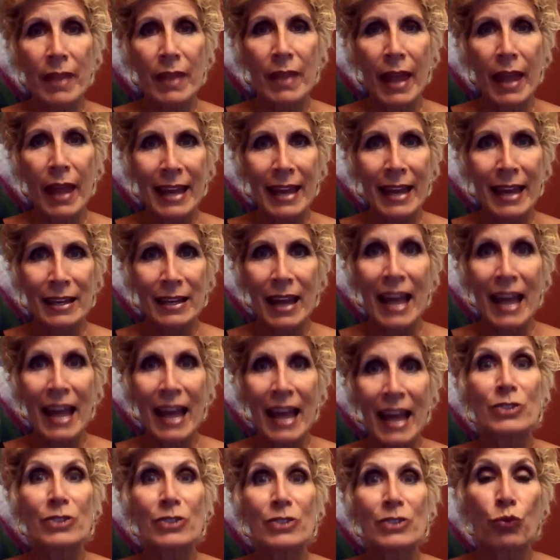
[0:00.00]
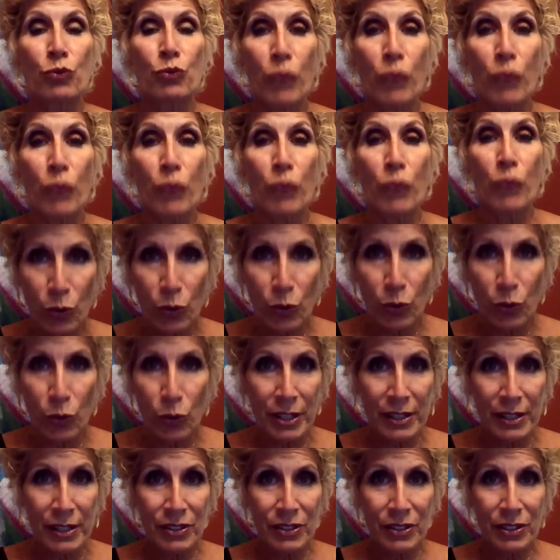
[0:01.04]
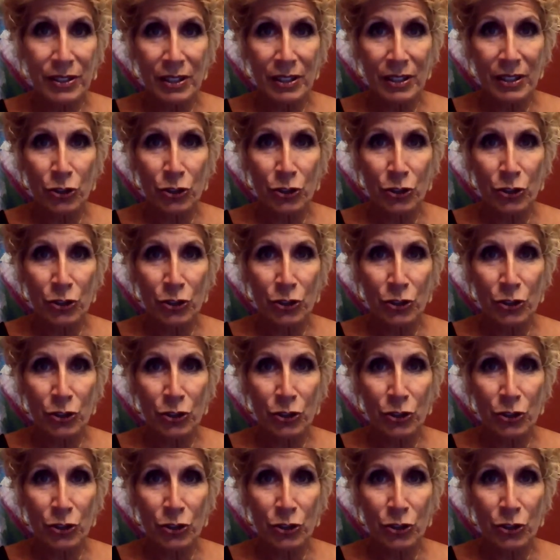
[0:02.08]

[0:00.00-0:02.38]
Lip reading: and to raise awareness